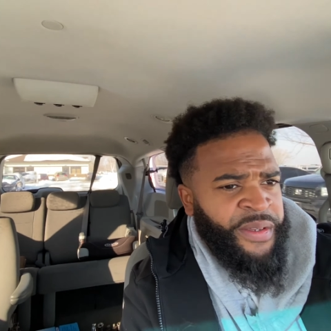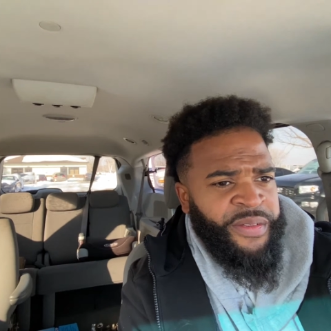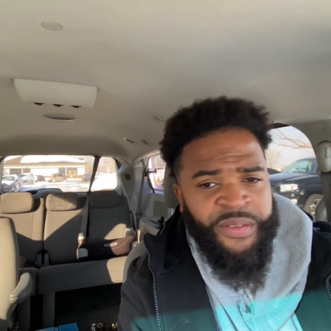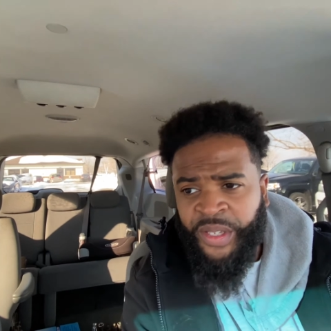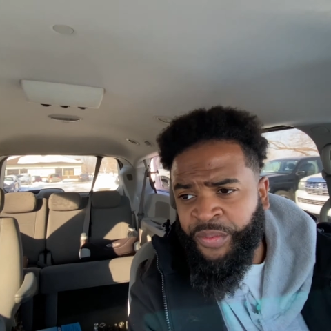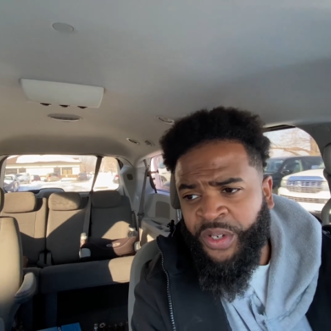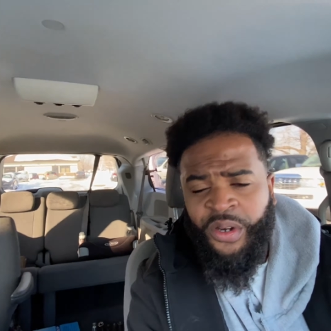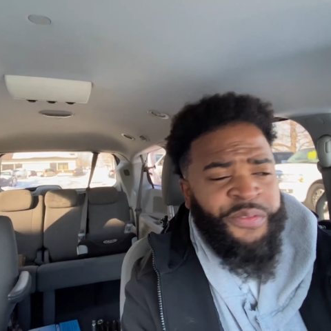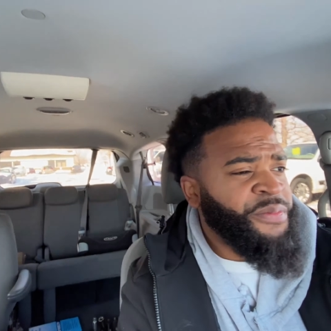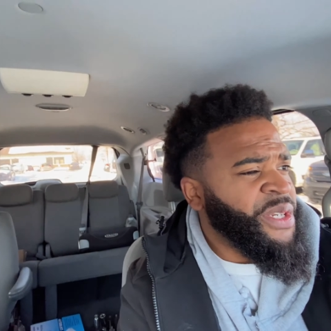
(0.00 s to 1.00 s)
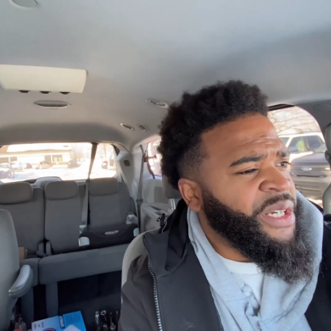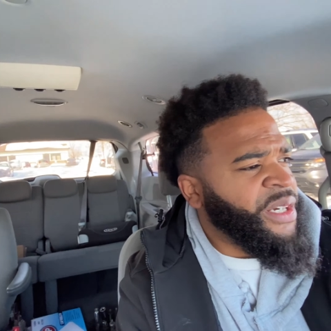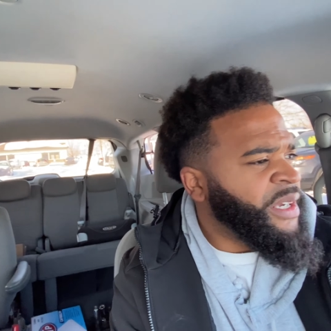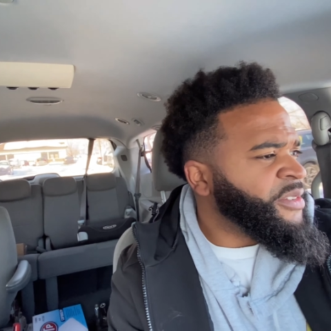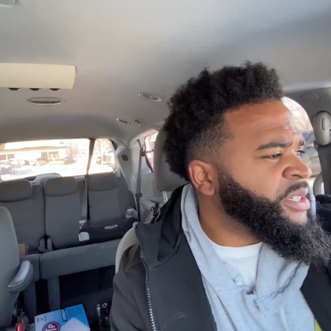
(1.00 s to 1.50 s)
Then we can go from there.
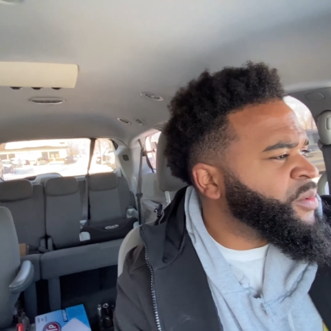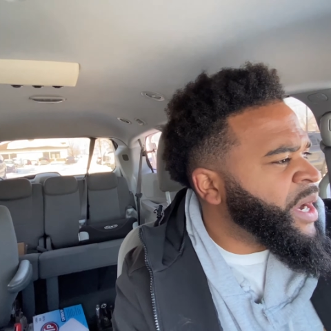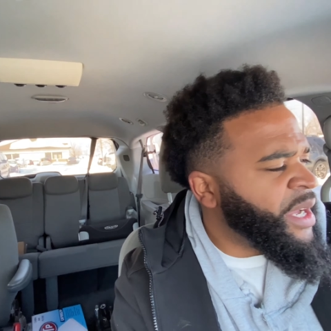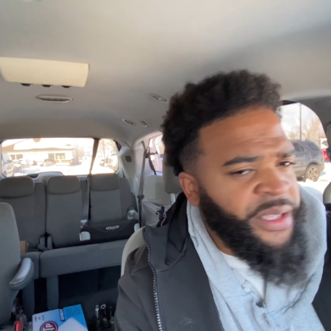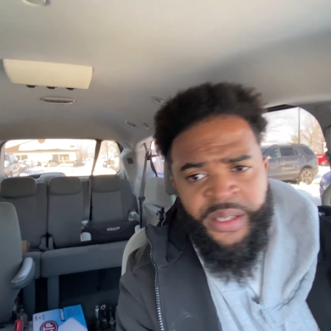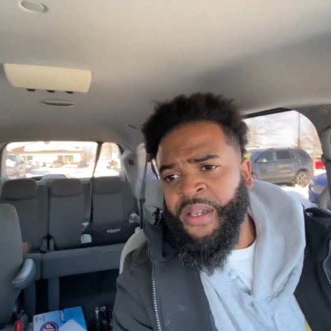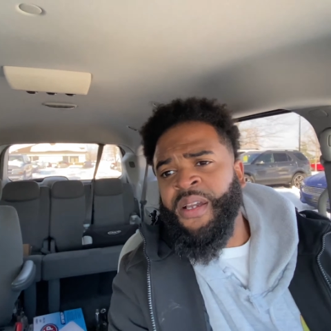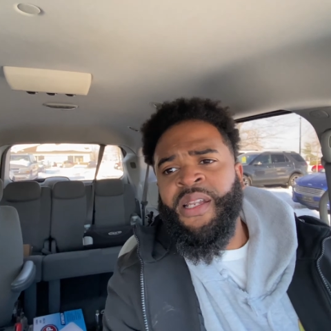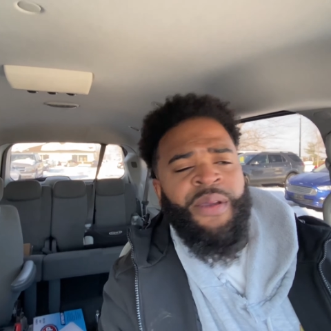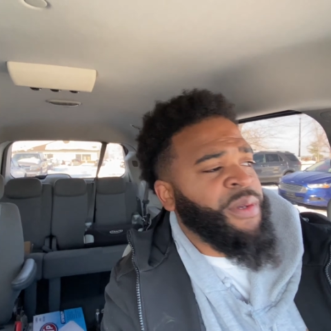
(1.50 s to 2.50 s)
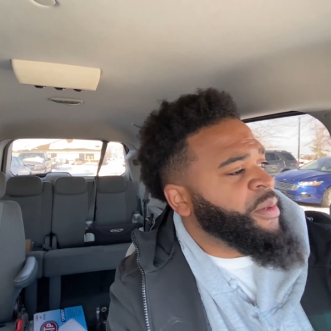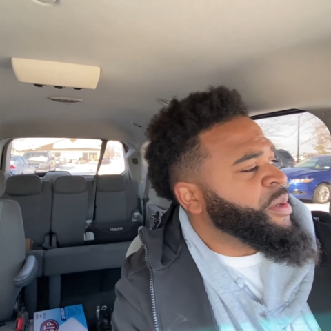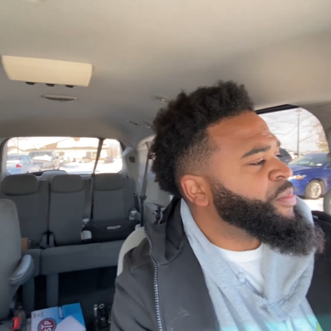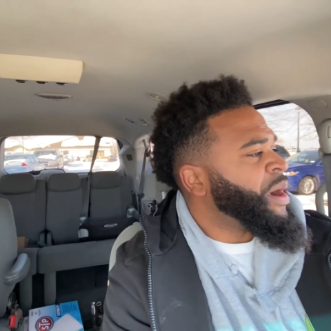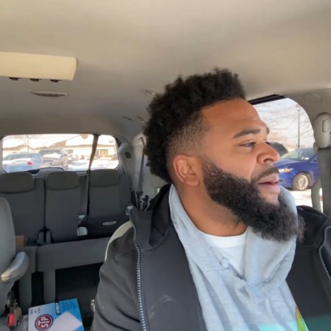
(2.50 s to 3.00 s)
I don't see why they would give me a
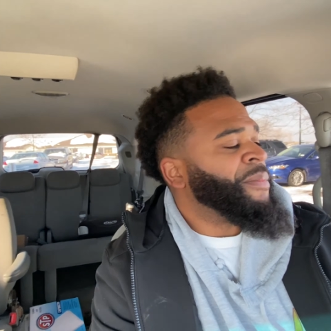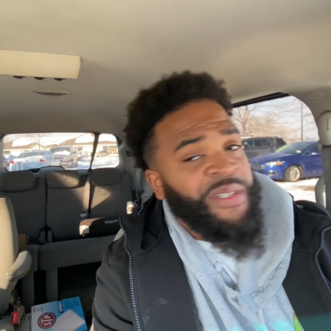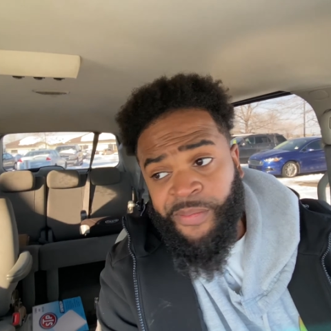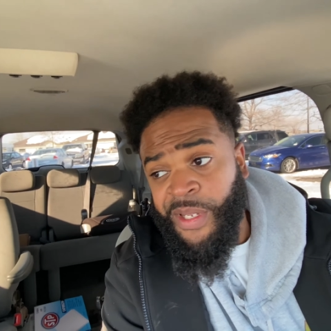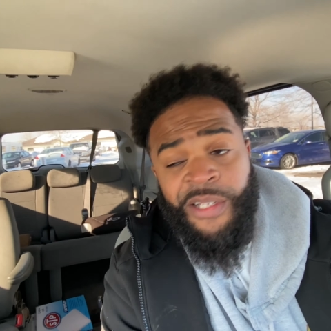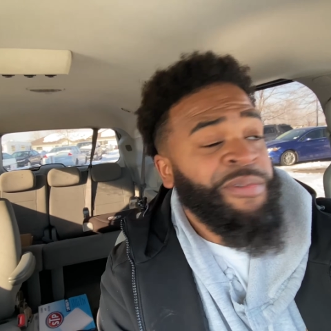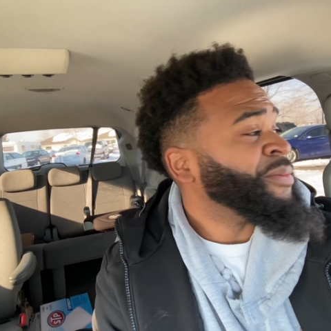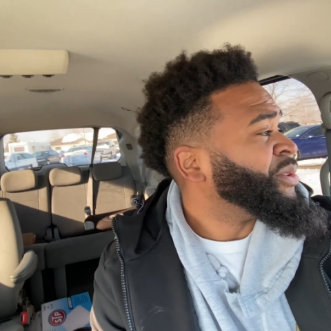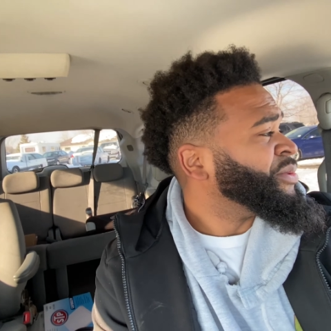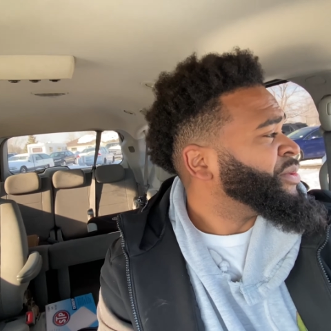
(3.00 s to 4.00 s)
problem, but sometimes people do.